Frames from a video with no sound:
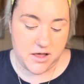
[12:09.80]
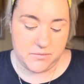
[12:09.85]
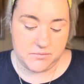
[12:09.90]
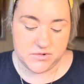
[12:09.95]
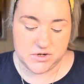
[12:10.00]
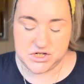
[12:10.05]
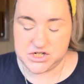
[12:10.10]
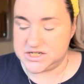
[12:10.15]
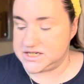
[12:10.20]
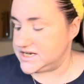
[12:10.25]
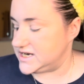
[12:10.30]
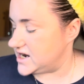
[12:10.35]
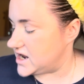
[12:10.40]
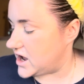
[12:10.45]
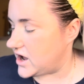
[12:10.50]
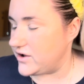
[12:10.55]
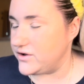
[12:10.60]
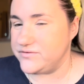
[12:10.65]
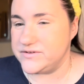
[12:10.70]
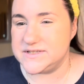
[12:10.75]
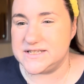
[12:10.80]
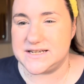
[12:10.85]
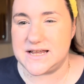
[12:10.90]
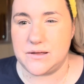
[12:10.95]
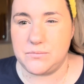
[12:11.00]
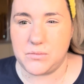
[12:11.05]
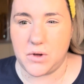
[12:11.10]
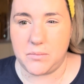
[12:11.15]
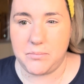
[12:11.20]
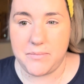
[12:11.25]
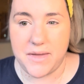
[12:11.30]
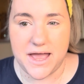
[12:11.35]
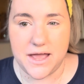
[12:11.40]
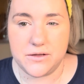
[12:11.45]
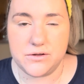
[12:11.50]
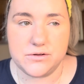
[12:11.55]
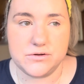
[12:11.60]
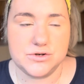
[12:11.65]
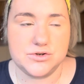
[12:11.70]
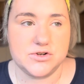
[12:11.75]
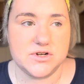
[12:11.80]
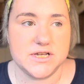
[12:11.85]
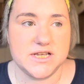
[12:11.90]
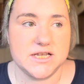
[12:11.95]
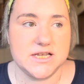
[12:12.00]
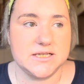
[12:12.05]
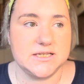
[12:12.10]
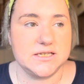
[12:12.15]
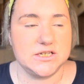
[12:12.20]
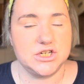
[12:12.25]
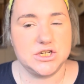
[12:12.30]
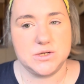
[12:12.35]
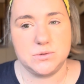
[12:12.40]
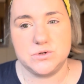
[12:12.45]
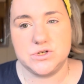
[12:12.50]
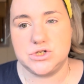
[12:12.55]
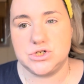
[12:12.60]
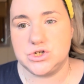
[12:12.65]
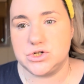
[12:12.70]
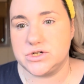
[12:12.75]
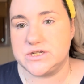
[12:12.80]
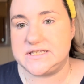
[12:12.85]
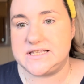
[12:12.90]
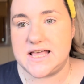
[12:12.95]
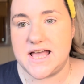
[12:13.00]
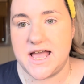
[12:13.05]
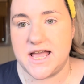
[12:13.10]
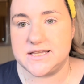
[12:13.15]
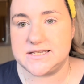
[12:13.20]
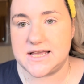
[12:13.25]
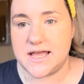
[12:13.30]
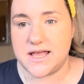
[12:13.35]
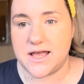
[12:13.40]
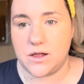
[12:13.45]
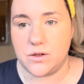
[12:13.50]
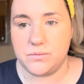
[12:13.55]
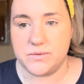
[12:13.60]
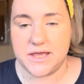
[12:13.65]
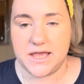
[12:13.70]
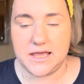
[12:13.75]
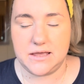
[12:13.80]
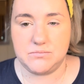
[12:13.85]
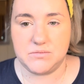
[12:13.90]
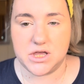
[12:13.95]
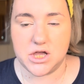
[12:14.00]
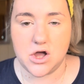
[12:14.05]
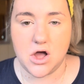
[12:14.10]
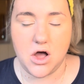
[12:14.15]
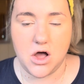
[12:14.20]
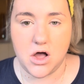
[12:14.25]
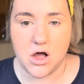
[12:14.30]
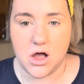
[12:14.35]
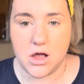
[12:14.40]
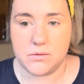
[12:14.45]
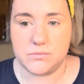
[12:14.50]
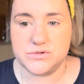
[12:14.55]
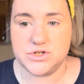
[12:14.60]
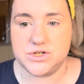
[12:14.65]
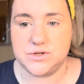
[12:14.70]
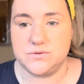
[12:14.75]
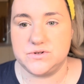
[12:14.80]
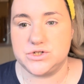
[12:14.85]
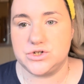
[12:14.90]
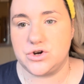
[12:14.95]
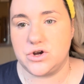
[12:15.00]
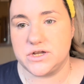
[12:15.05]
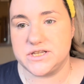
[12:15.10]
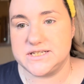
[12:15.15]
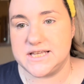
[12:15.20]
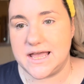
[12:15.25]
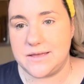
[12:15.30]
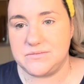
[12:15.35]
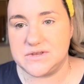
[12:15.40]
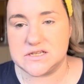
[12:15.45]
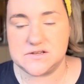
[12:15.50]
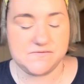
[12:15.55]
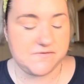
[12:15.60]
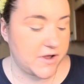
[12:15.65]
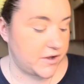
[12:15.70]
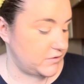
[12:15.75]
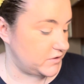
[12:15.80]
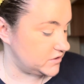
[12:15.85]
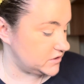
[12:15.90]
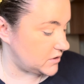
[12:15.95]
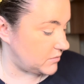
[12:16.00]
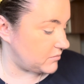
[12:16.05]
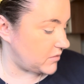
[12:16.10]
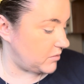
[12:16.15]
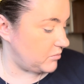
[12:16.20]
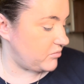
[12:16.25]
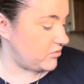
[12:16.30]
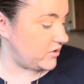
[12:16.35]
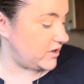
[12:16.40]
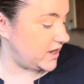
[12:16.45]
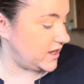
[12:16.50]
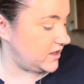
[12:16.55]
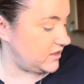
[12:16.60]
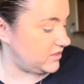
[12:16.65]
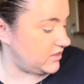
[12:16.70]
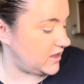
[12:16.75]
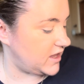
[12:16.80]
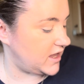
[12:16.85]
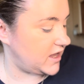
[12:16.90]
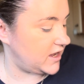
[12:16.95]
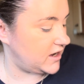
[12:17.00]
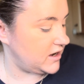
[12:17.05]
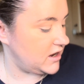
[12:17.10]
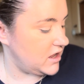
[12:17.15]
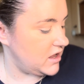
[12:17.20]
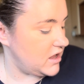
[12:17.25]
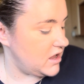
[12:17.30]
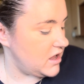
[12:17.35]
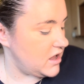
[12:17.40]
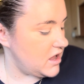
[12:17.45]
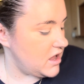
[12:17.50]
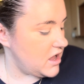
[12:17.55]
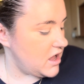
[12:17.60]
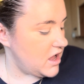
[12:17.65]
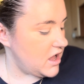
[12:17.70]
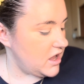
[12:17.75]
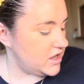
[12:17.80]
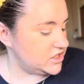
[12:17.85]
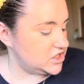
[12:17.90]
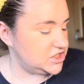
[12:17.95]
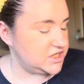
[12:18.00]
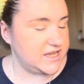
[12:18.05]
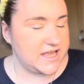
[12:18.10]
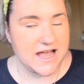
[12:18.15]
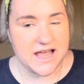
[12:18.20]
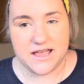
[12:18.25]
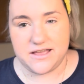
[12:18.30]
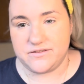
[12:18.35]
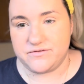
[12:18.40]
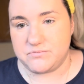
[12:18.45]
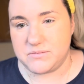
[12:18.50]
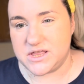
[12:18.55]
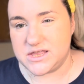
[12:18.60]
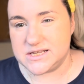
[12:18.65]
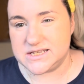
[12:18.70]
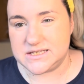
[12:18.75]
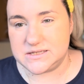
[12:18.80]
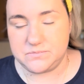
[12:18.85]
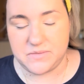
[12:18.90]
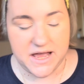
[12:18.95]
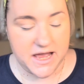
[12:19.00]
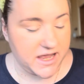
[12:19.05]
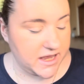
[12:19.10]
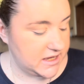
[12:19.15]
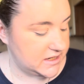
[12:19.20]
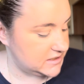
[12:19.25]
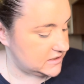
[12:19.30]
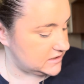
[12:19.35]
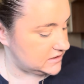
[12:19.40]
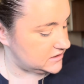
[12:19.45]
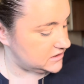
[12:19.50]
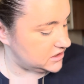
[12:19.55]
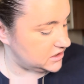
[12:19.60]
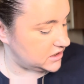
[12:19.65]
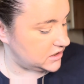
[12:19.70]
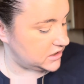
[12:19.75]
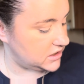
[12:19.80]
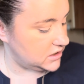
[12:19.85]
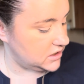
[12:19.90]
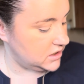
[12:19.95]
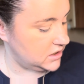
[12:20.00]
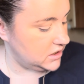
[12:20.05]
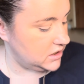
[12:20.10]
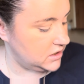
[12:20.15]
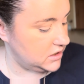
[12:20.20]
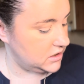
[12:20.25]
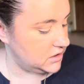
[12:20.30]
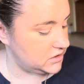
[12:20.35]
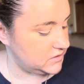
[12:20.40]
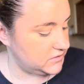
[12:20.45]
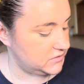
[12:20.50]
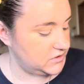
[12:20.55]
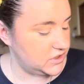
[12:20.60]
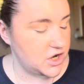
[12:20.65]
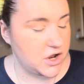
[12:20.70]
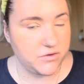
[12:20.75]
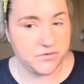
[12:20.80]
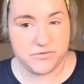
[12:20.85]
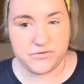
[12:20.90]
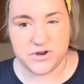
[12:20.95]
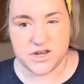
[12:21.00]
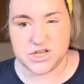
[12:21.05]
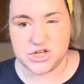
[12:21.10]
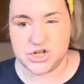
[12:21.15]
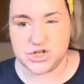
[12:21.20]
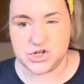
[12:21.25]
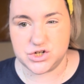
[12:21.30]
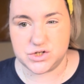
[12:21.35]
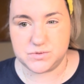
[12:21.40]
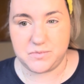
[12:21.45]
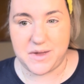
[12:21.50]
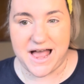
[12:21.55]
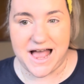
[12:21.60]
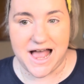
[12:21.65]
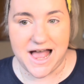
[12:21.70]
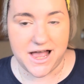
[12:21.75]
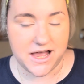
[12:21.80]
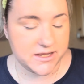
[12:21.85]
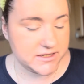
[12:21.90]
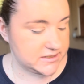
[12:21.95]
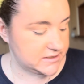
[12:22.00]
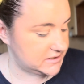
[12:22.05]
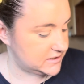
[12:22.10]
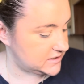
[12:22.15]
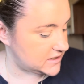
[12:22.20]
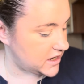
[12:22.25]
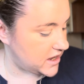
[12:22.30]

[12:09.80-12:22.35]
She didn't overstep my boundaries. She was just there to help keep me calm. She was trying to get me to focus on my breathing. She gave me the space to, you know, for it to just pass.